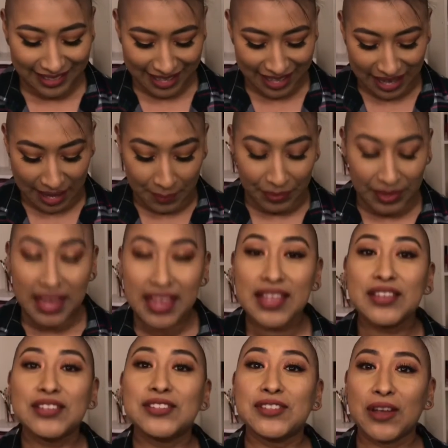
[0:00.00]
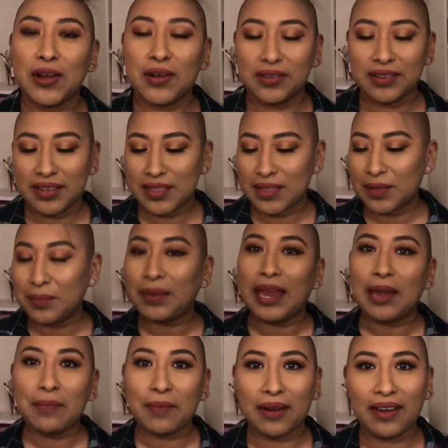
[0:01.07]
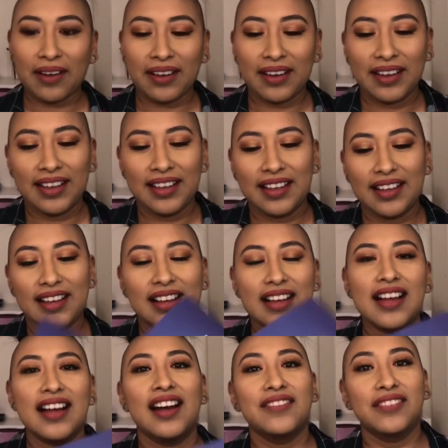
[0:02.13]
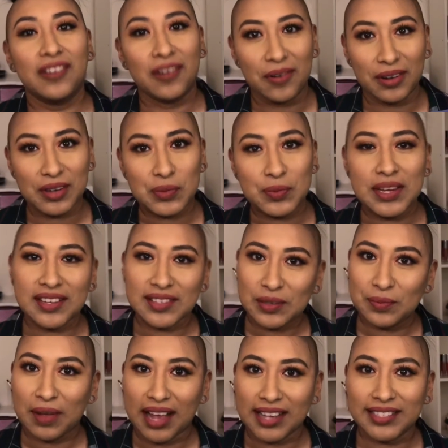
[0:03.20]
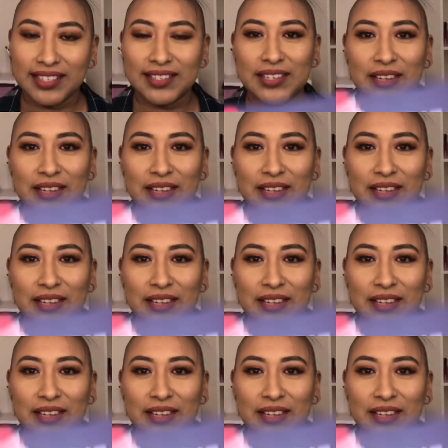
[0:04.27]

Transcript: Okay, so the paper, of course, because the box is